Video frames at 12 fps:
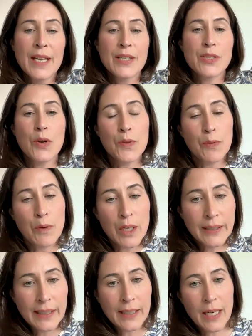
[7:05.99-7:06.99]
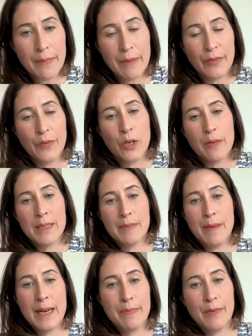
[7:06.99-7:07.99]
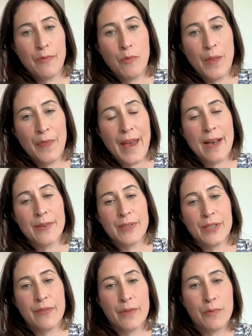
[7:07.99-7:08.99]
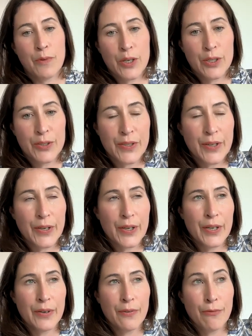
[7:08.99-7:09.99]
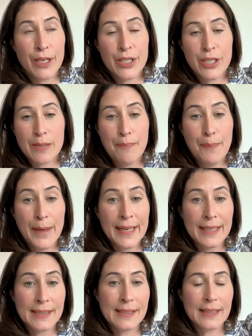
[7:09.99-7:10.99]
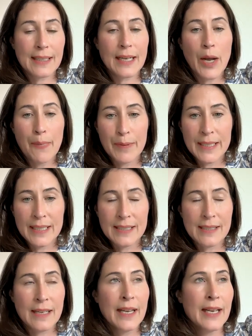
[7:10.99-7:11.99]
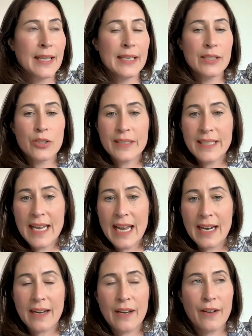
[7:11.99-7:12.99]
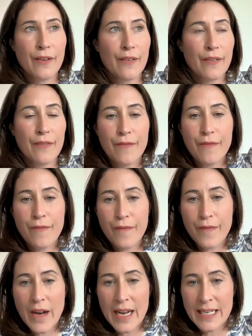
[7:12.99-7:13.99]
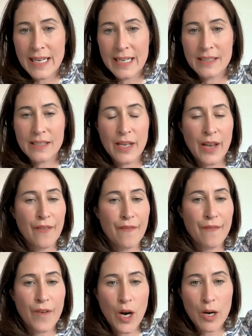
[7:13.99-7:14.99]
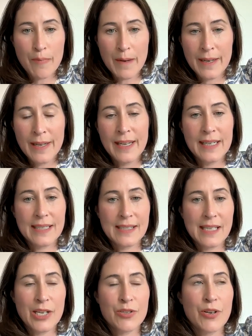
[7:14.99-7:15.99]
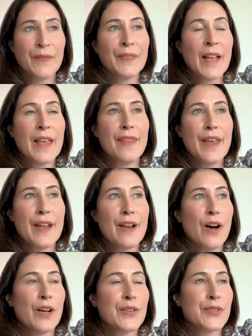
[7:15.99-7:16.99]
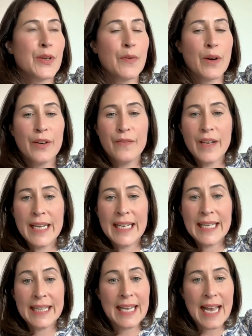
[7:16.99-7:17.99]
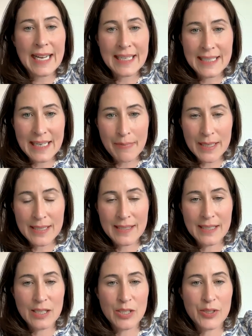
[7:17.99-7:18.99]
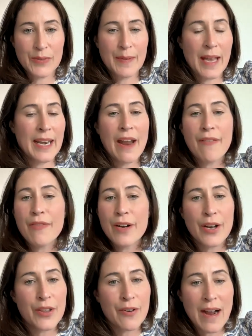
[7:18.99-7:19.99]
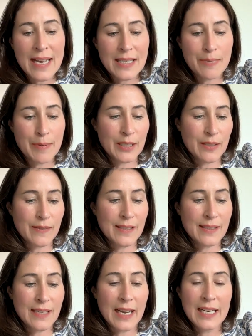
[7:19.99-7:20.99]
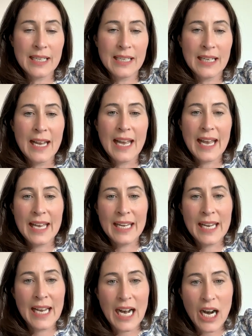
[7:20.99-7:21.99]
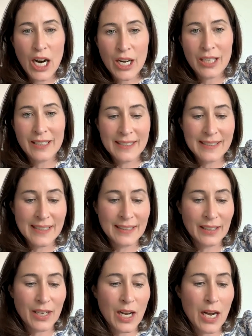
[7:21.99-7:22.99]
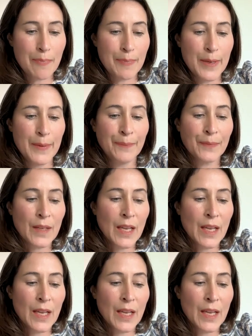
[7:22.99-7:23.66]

So the World Economic Forum is made up of 1,000 of the world's richest, biggest companies. These are tech, finance, pharma, etc. They also are invading the academic system and every other aspect of society. And Ireland is in the cockpit.